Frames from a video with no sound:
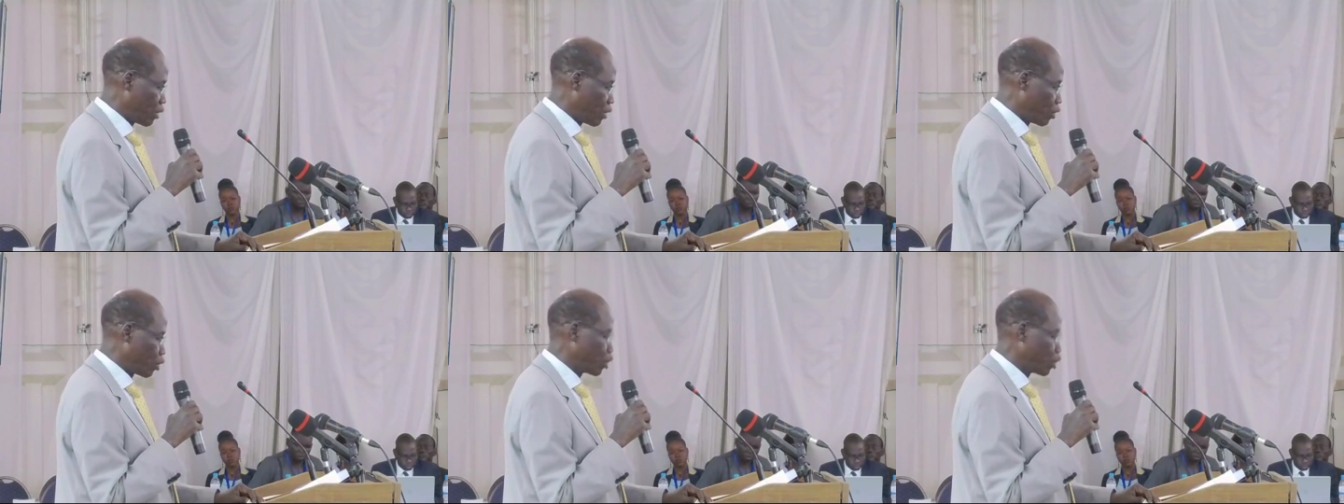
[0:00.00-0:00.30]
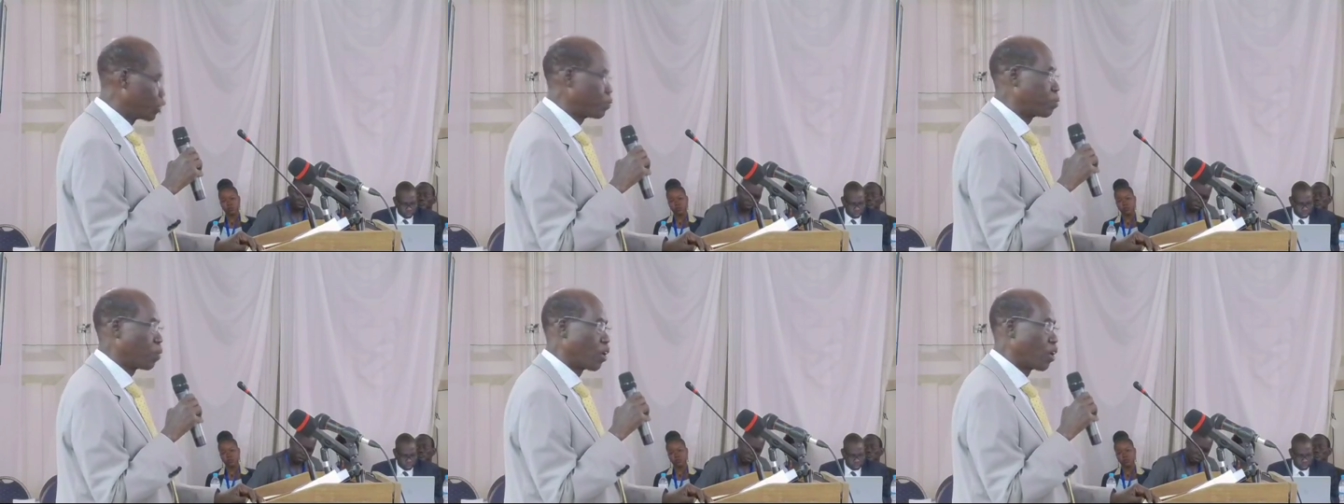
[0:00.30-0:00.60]

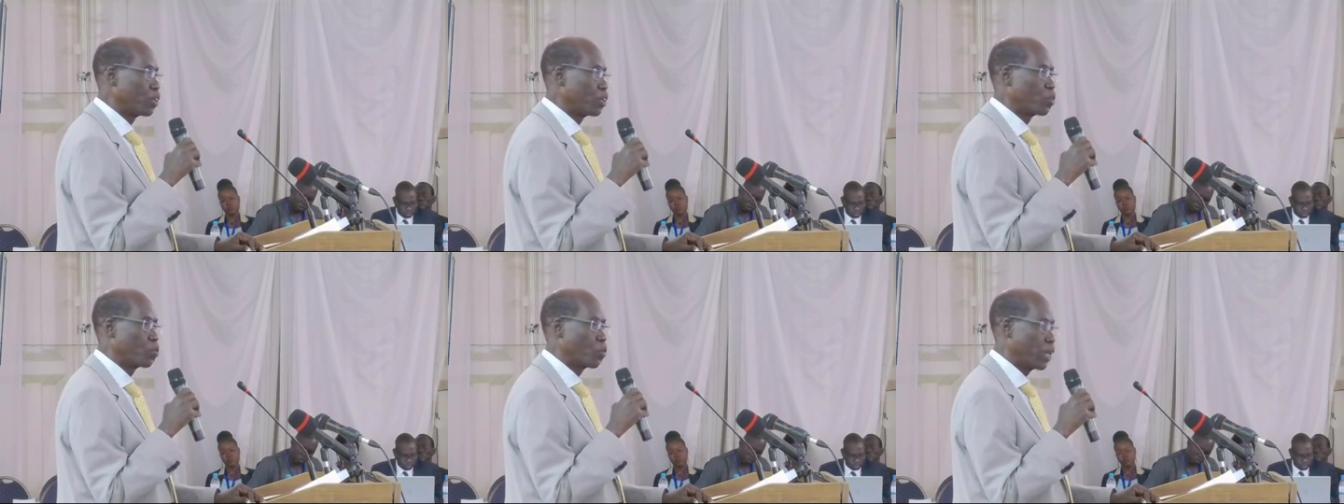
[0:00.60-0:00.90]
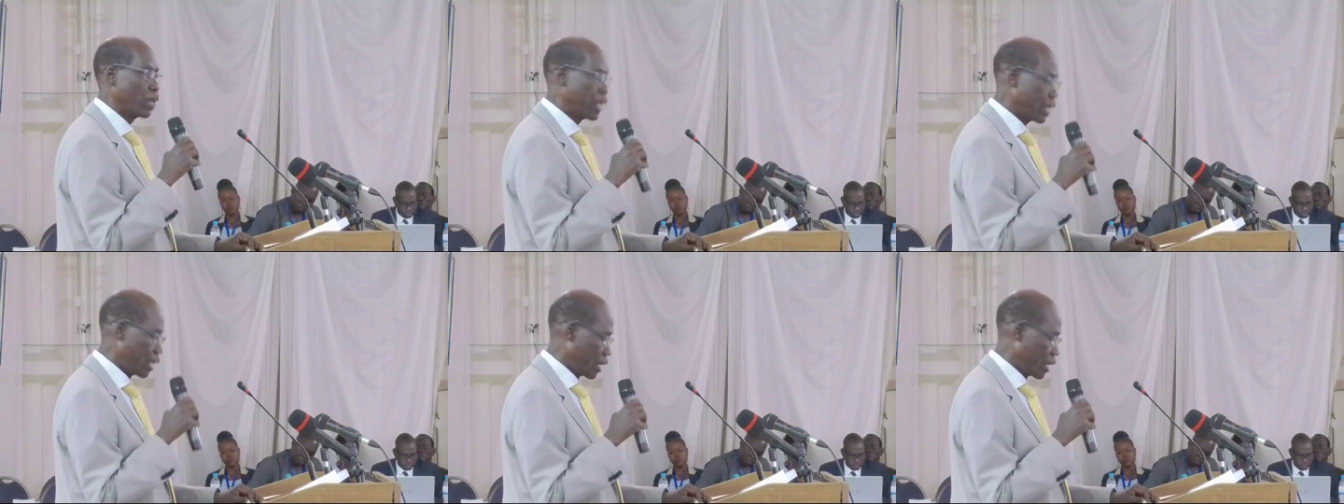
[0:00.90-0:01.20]
respond
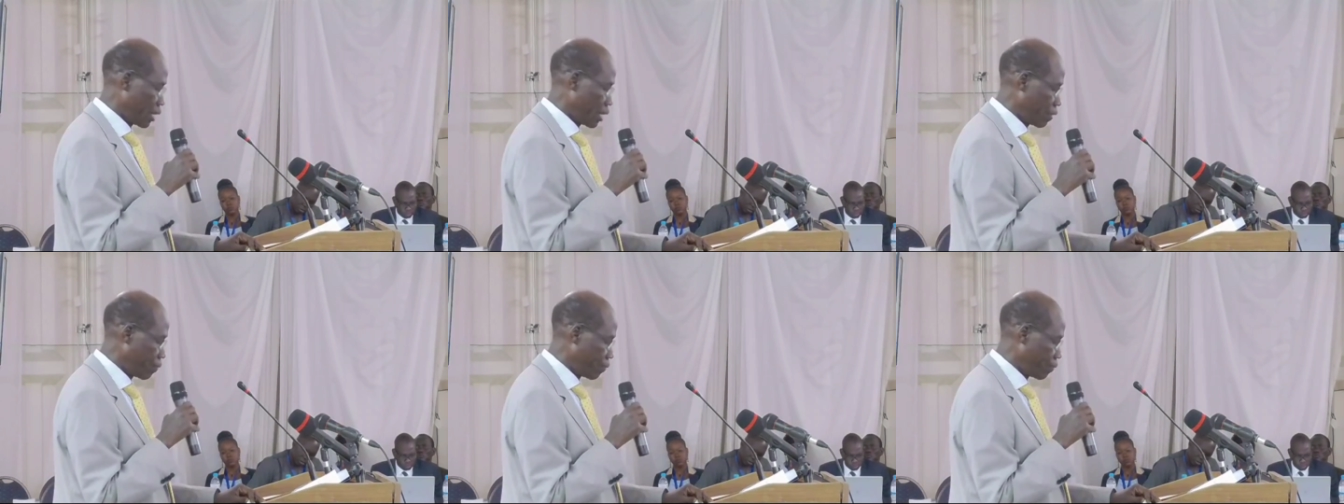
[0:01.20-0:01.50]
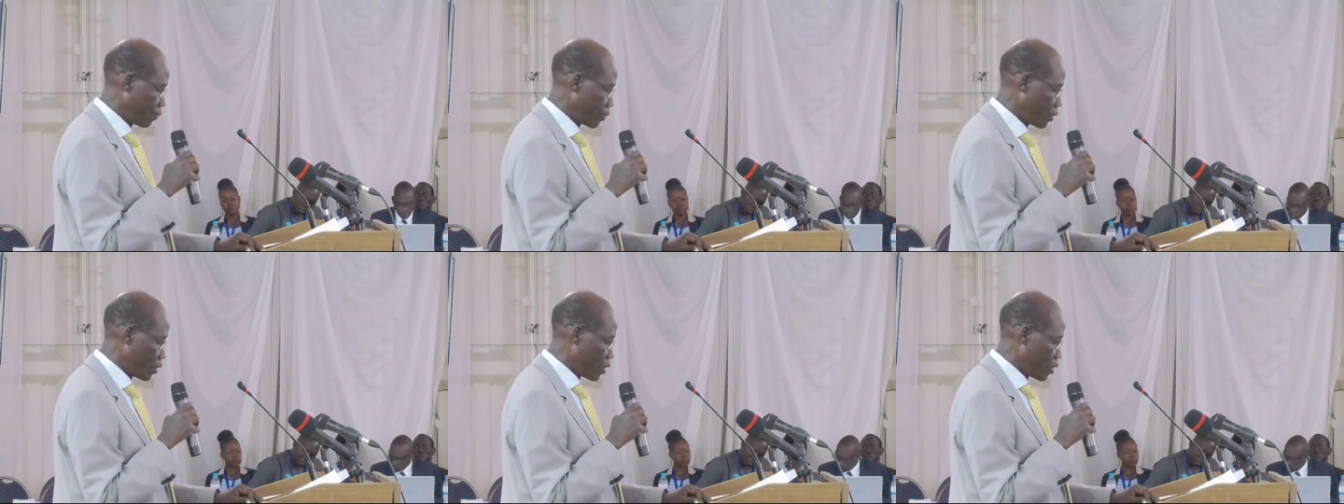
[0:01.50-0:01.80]
quickly
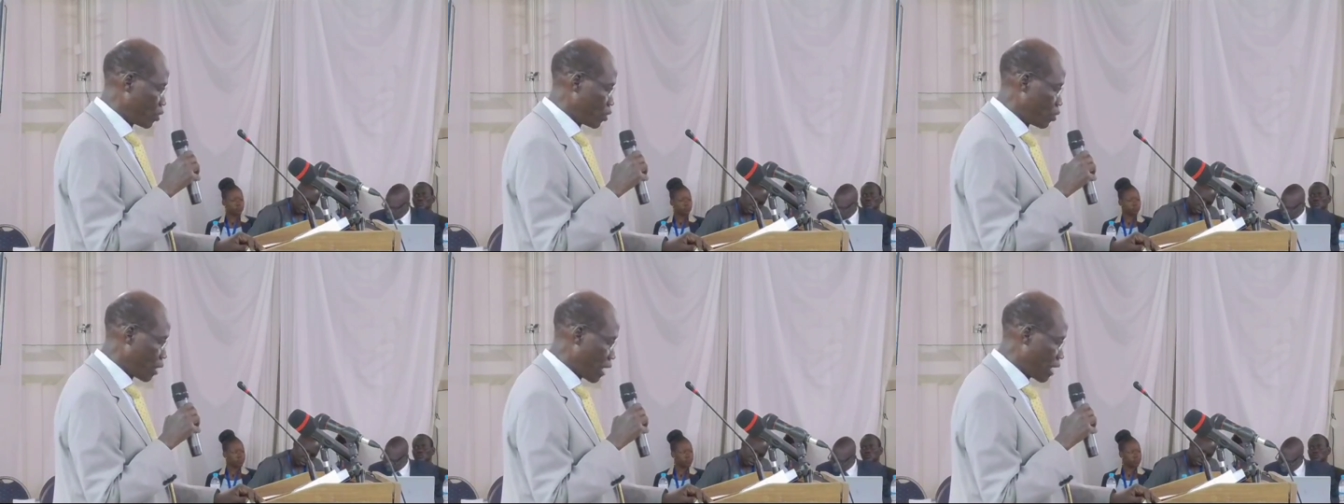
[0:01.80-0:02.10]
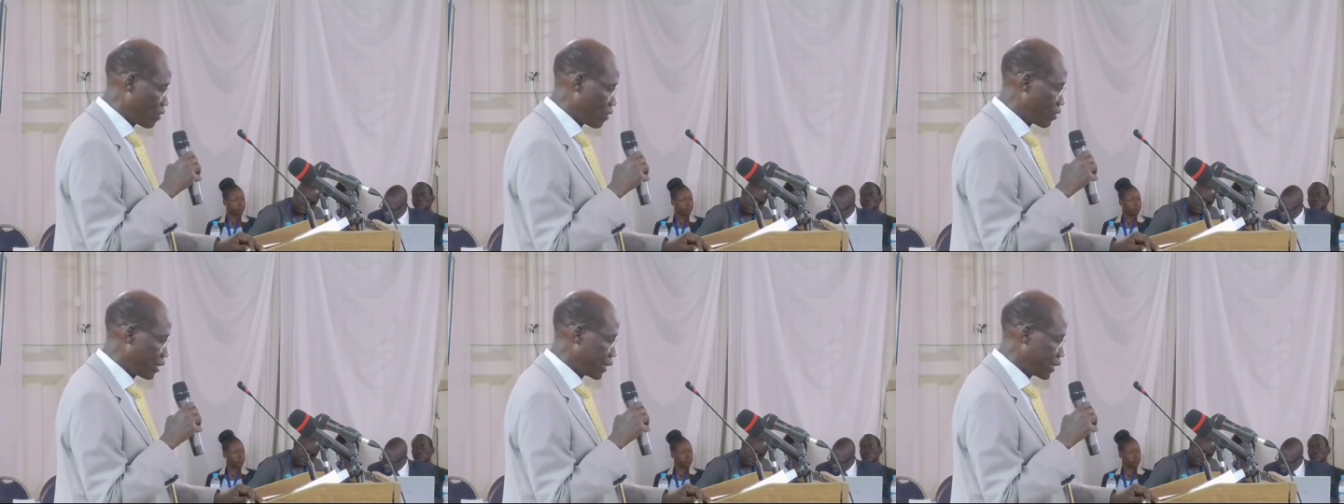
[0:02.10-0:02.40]
to
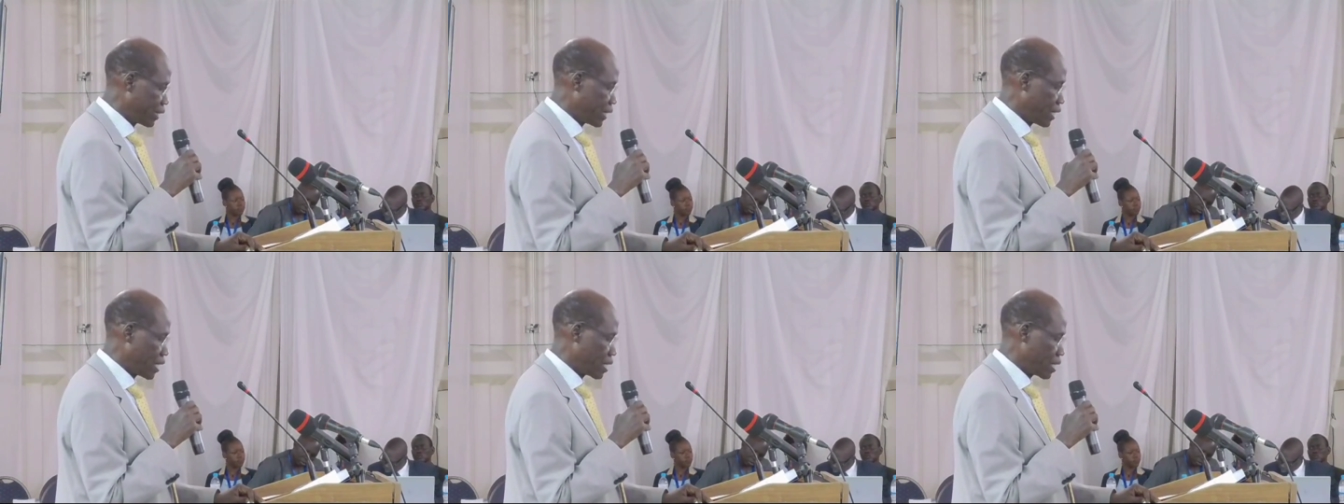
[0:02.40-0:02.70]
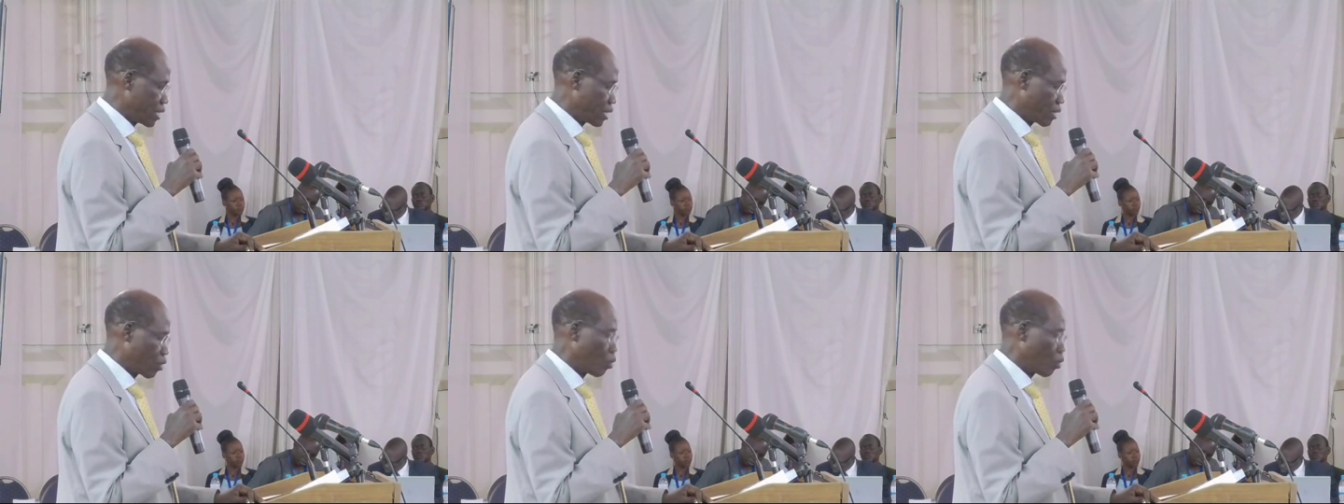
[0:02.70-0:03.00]

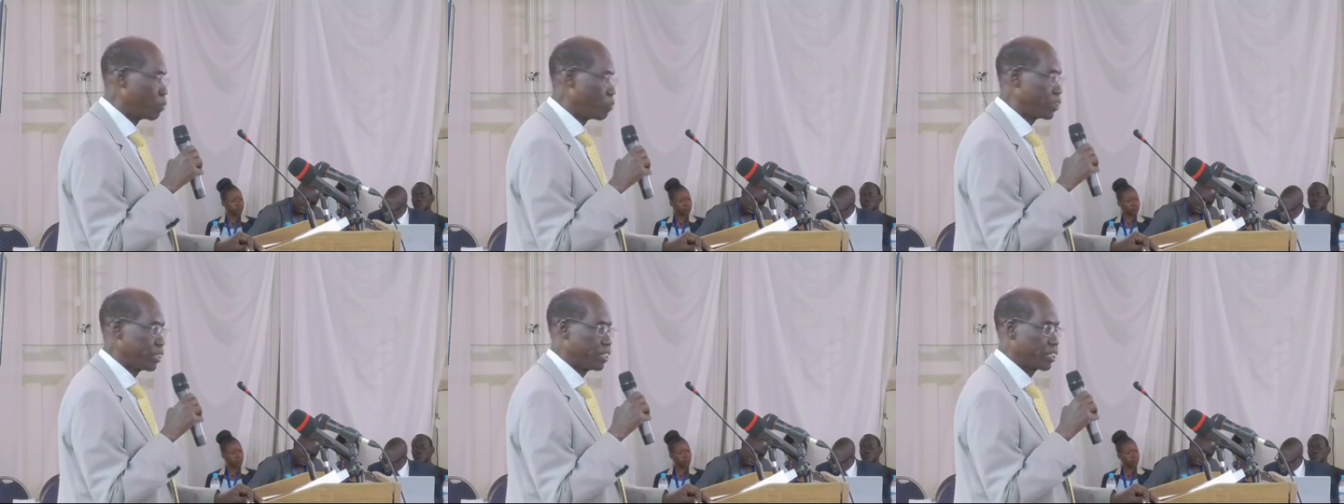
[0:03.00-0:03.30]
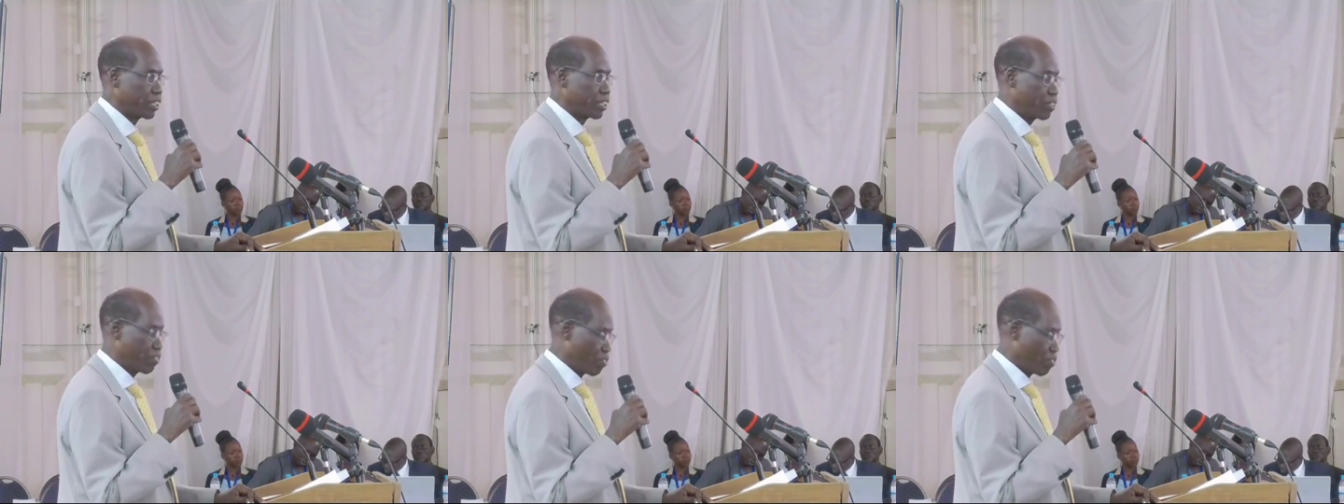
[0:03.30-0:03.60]
ever-changing operating
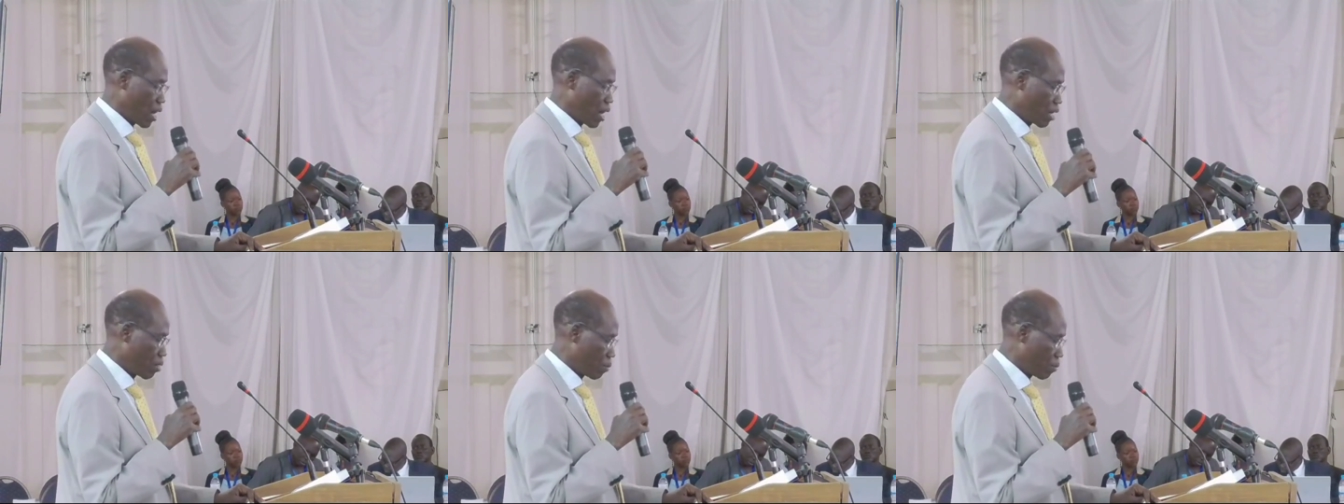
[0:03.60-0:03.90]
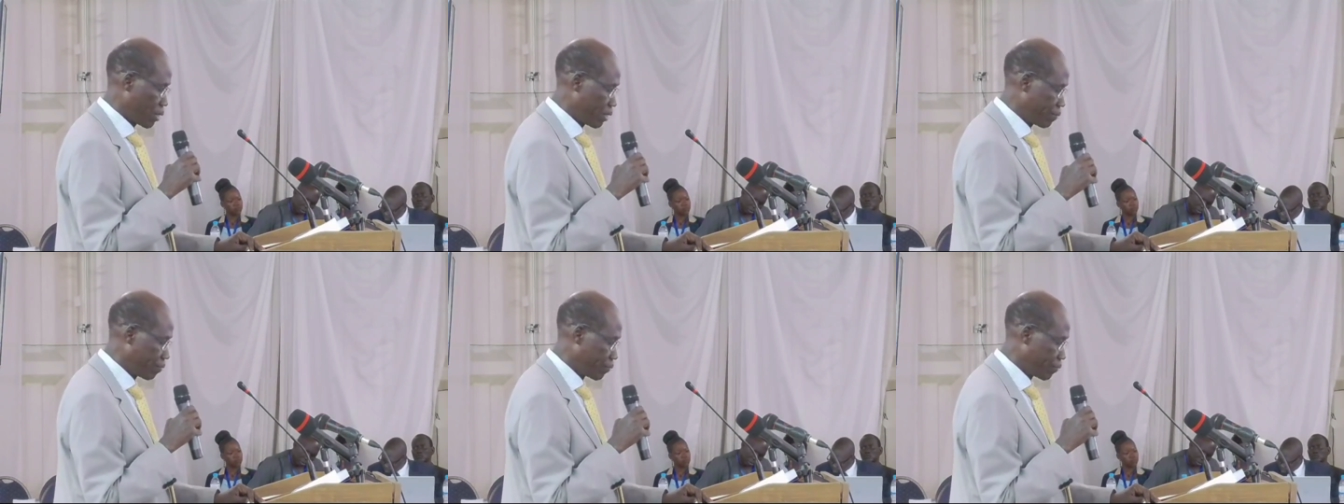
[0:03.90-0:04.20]

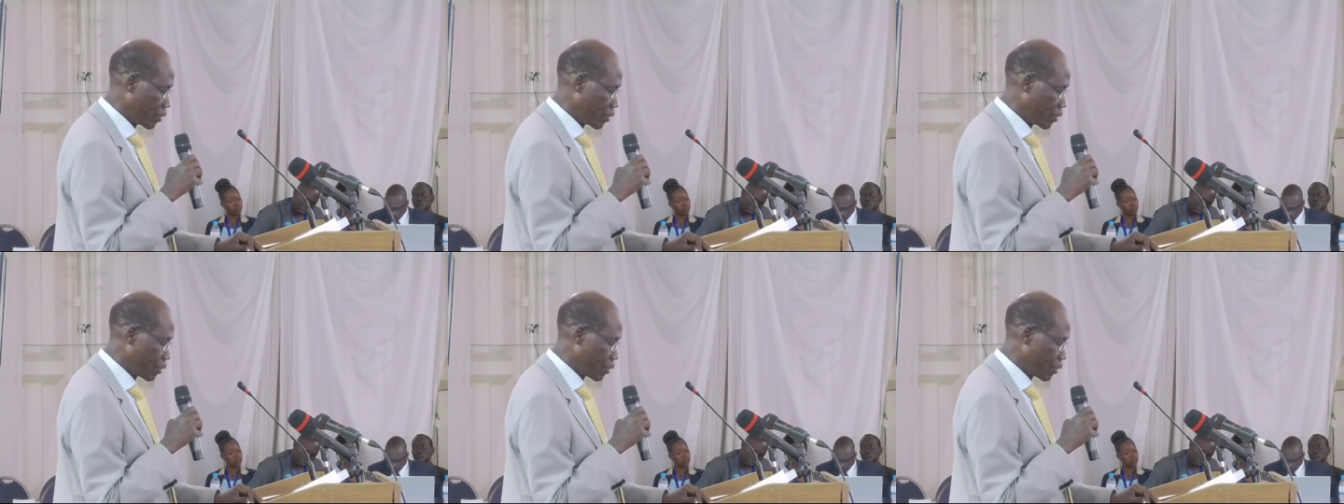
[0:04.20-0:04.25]
environment